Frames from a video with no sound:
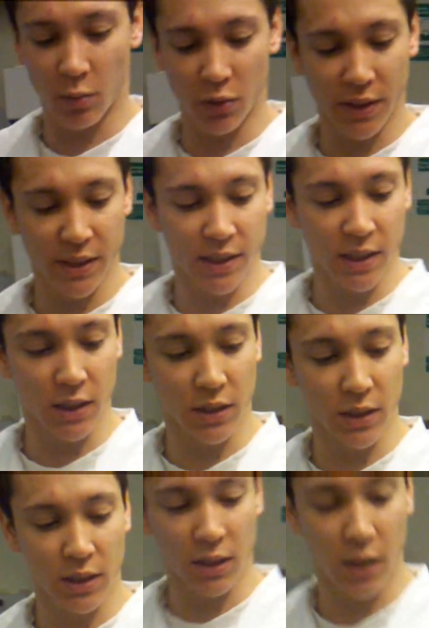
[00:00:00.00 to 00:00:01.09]
double
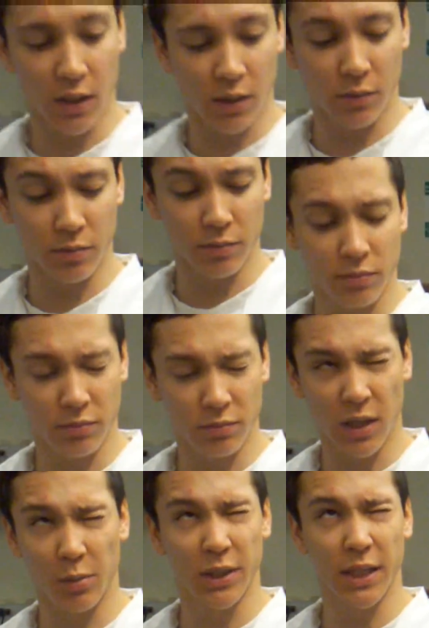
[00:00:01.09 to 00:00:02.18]
distilled or
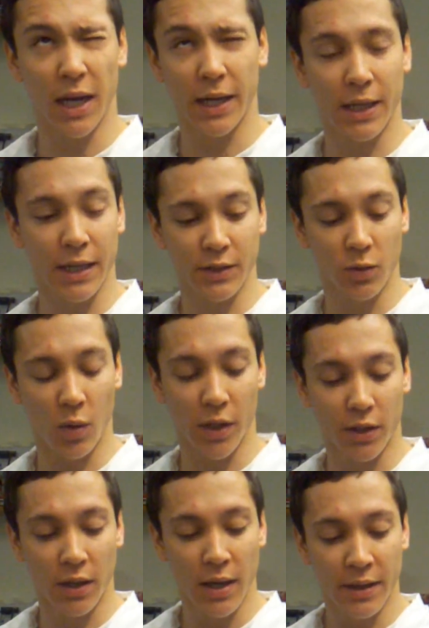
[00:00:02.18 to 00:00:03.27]
double deionized
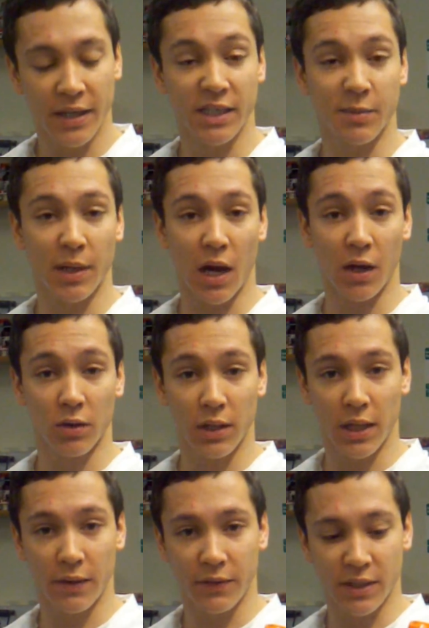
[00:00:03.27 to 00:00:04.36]
water that has been
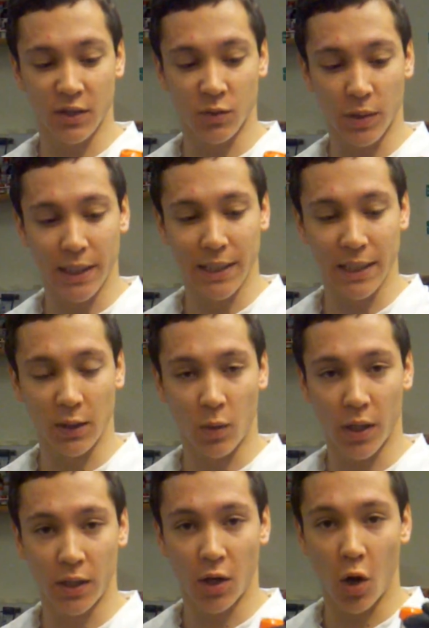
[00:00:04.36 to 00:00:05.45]
autoclaved. This is really clean
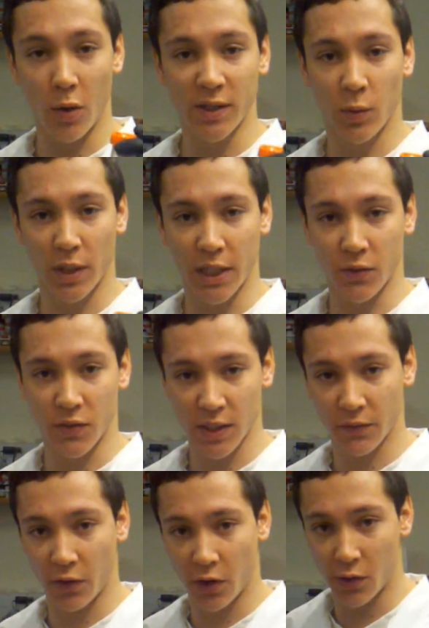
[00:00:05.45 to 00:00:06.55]
water. Always want to use
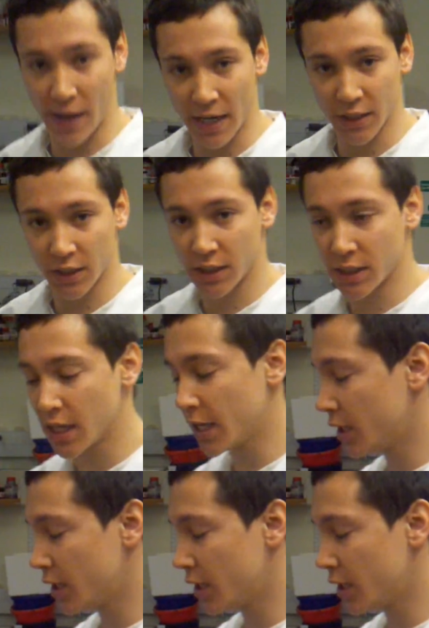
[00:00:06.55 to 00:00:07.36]
this for your reactions.